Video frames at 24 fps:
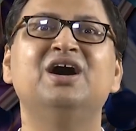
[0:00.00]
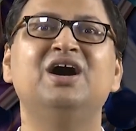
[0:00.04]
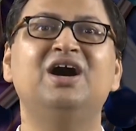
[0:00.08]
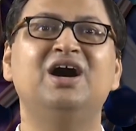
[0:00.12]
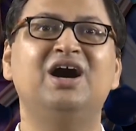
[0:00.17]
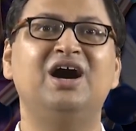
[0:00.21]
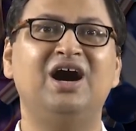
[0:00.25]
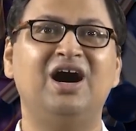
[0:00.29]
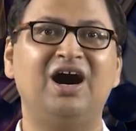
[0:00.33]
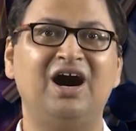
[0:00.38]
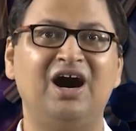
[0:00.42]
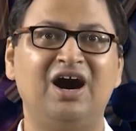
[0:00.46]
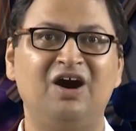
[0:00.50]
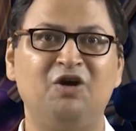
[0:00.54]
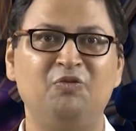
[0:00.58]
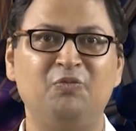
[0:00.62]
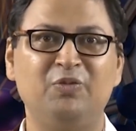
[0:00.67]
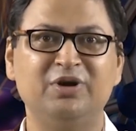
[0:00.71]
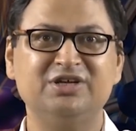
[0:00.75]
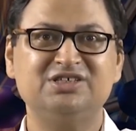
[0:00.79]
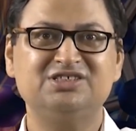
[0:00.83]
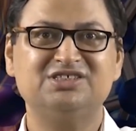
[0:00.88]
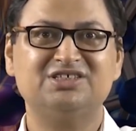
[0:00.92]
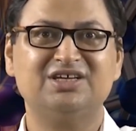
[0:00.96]
how
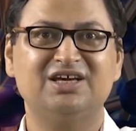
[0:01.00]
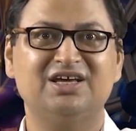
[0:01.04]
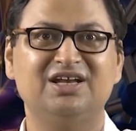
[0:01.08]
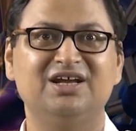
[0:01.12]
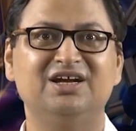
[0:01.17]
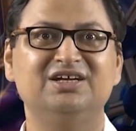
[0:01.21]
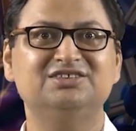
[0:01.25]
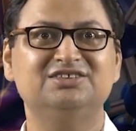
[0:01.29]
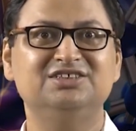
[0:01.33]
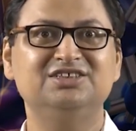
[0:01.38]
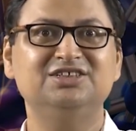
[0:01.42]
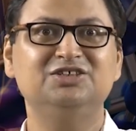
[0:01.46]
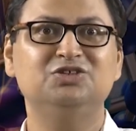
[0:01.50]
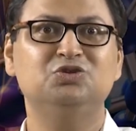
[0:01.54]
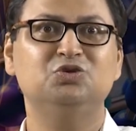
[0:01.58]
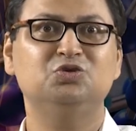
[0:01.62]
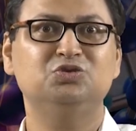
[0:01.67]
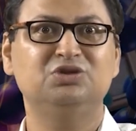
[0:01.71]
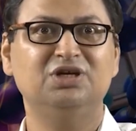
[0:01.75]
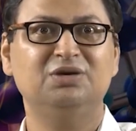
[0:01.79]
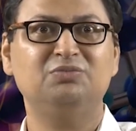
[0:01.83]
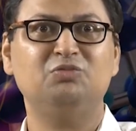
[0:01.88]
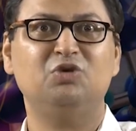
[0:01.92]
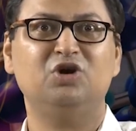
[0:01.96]
much energy do
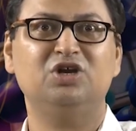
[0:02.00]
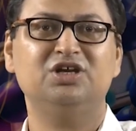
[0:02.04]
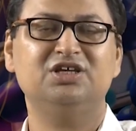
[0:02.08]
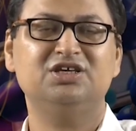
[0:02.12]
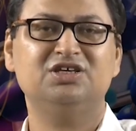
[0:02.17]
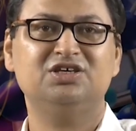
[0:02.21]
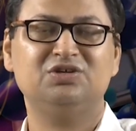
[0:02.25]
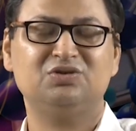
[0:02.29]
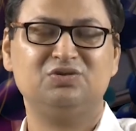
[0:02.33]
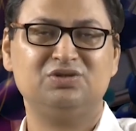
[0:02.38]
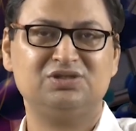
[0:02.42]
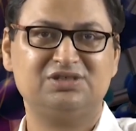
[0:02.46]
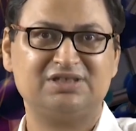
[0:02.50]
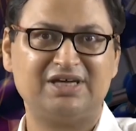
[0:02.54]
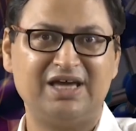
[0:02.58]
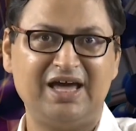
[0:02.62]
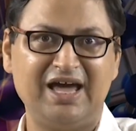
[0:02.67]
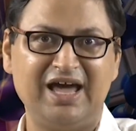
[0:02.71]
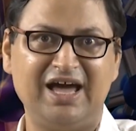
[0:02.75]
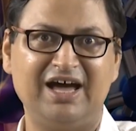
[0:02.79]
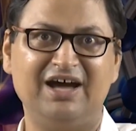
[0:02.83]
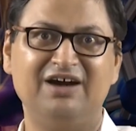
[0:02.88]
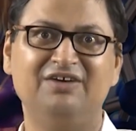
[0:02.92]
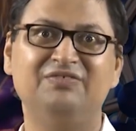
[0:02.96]
the molecules
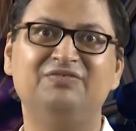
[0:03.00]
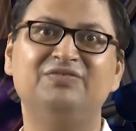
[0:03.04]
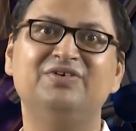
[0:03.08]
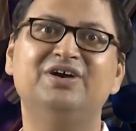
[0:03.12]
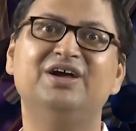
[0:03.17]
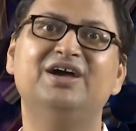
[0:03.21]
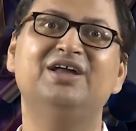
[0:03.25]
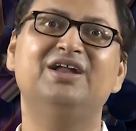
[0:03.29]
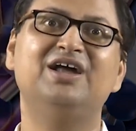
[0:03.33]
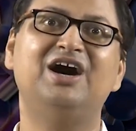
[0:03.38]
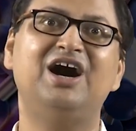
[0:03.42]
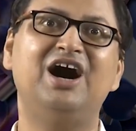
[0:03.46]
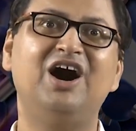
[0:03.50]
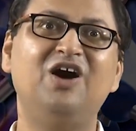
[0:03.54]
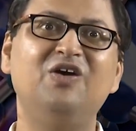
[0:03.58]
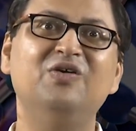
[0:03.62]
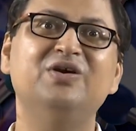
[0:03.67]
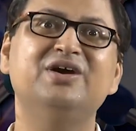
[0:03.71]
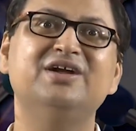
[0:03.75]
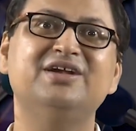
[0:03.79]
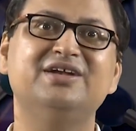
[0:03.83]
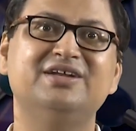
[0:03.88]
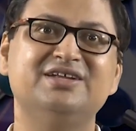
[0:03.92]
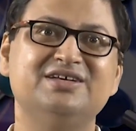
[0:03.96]
have and how
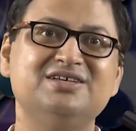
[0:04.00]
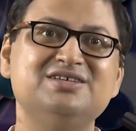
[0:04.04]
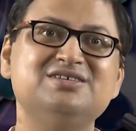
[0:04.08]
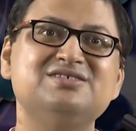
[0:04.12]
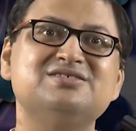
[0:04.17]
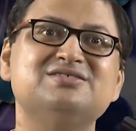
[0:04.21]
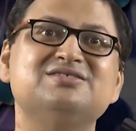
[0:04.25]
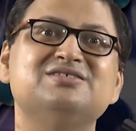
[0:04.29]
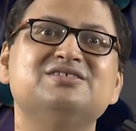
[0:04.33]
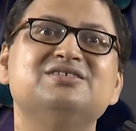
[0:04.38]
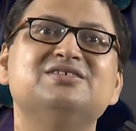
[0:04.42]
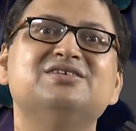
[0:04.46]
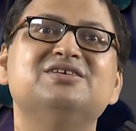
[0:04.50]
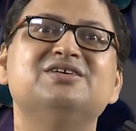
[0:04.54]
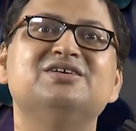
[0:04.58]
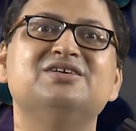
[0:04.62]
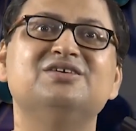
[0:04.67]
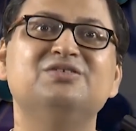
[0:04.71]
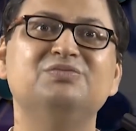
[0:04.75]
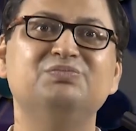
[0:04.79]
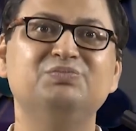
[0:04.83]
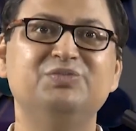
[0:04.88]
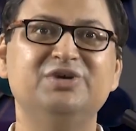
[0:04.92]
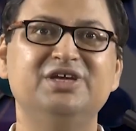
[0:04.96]
it is
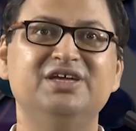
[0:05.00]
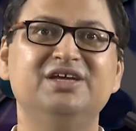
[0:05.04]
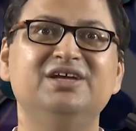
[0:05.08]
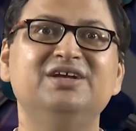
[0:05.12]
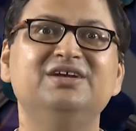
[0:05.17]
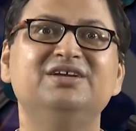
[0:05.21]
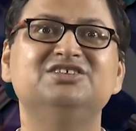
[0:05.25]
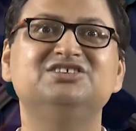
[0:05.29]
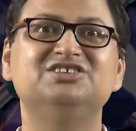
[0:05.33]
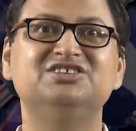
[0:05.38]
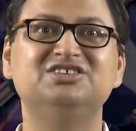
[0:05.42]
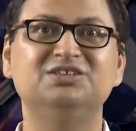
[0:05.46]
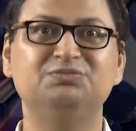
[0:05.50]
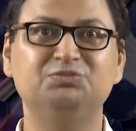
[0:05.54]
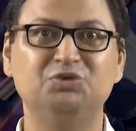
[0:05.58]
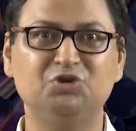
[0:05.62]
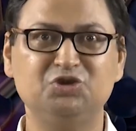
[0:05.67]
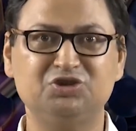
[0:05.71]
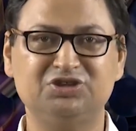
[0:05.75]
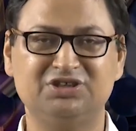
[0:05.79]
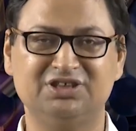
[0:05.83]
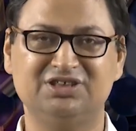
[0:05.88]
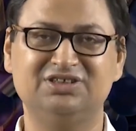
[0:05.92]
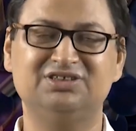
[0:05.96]
being
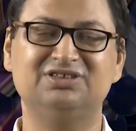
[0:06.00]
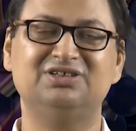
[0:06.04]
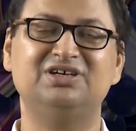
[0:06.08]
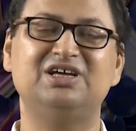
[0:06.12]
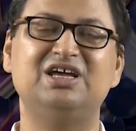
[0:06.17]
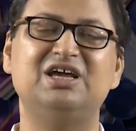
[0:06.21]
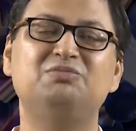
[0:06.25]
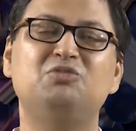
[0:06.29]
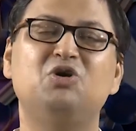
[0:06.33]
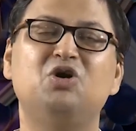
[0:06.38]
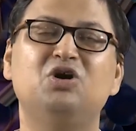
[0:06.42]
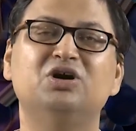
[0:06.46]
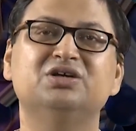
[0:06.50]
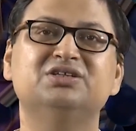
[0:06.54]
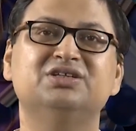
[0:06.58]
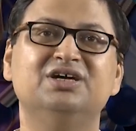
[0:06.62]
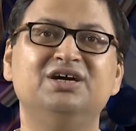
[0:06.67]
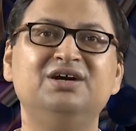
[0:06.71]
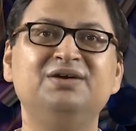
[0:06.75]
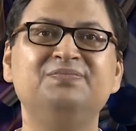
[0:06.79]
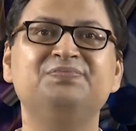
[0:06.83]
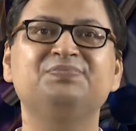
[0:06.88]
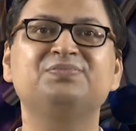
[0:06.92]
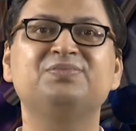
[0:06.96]
distributed among
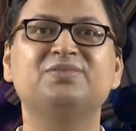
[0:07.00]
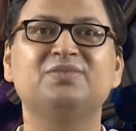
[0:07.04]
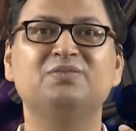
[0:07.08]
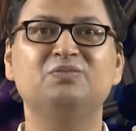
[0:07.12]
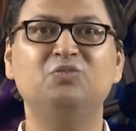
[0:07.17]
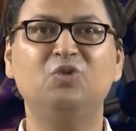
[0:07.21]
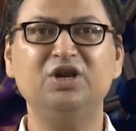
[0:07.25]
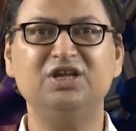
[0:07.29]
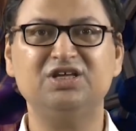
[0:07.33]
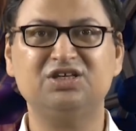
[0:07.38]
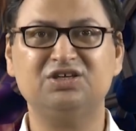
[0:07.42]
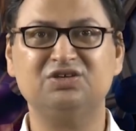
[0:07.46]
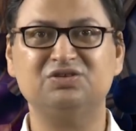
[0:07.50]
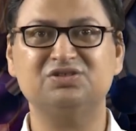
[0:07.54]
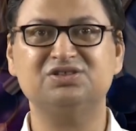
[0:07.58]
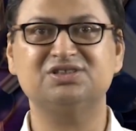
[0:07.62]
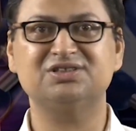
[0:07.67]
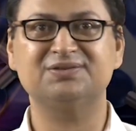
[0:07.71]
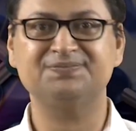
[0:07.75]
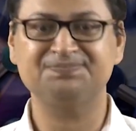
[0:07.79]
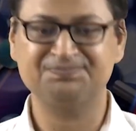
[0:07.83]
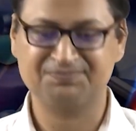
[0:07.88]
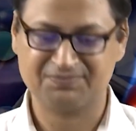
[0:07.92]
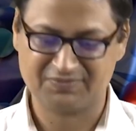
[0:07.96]
the
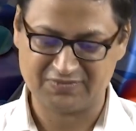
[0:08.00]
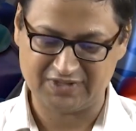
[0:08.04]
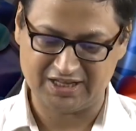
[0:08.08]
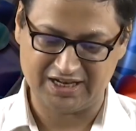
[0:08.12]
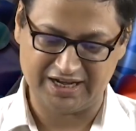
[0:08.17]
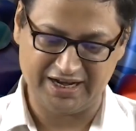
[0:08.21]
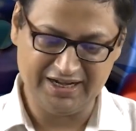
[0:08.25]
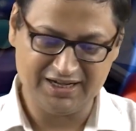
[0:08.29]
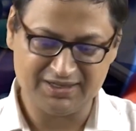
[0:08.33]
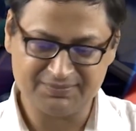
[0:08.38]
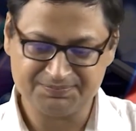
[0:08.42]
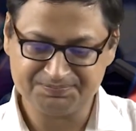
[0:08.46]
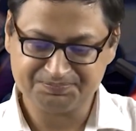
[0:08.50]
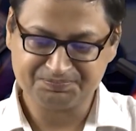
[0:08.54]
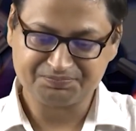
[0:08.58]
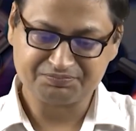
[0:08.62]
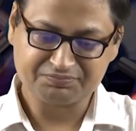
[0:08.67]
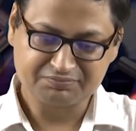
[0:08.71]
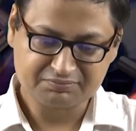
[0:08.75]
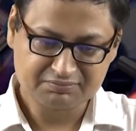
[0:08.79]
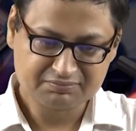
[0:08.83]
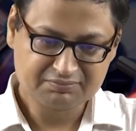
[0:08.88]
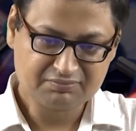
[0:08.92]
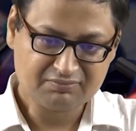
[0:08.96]
molecules, right.
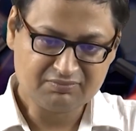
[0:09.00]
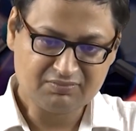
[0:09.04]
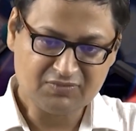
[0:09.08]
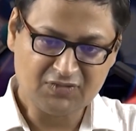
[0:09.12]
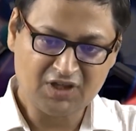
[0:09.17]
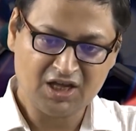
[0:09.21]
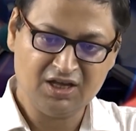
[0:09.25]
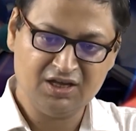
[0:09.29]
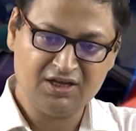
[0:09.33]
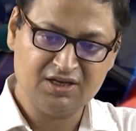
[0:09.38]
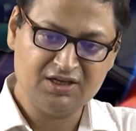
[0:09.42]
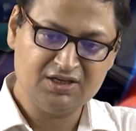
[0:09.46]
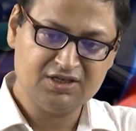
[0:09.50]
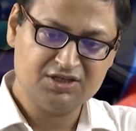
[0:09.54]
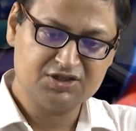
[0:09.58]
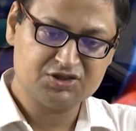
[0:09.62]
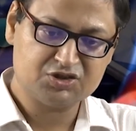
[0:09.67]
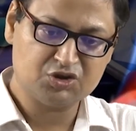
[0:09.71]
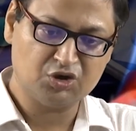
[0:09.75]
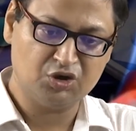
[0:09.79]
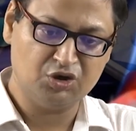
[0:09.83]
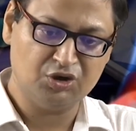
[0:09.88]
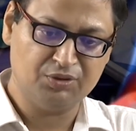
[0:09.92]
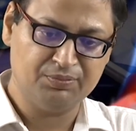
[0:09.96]

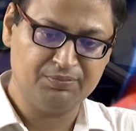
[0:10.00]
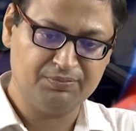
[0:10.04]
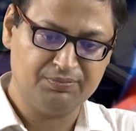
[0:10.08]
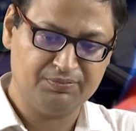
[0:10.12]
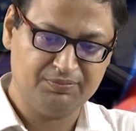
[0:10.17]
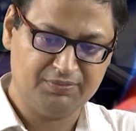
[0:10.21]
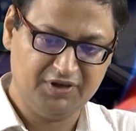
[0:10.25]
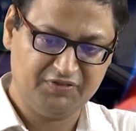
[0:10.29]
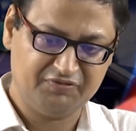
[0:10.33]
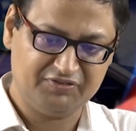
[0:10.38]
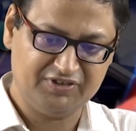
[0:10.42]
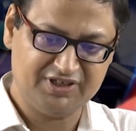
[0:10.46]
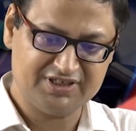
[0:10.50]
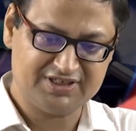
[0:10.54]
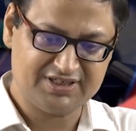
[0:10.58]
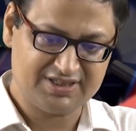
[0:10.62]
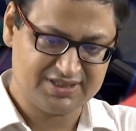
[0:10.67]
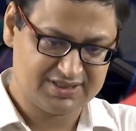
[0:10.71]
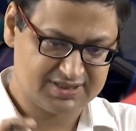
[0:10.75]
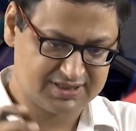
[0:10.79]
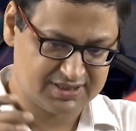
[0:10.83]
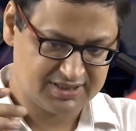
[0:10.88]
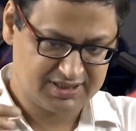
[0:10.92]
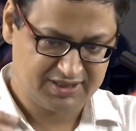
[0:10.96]
So, if this
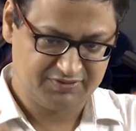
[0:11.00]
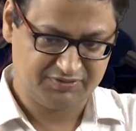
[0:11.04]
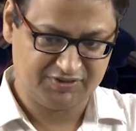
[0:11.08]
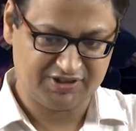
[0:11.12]
is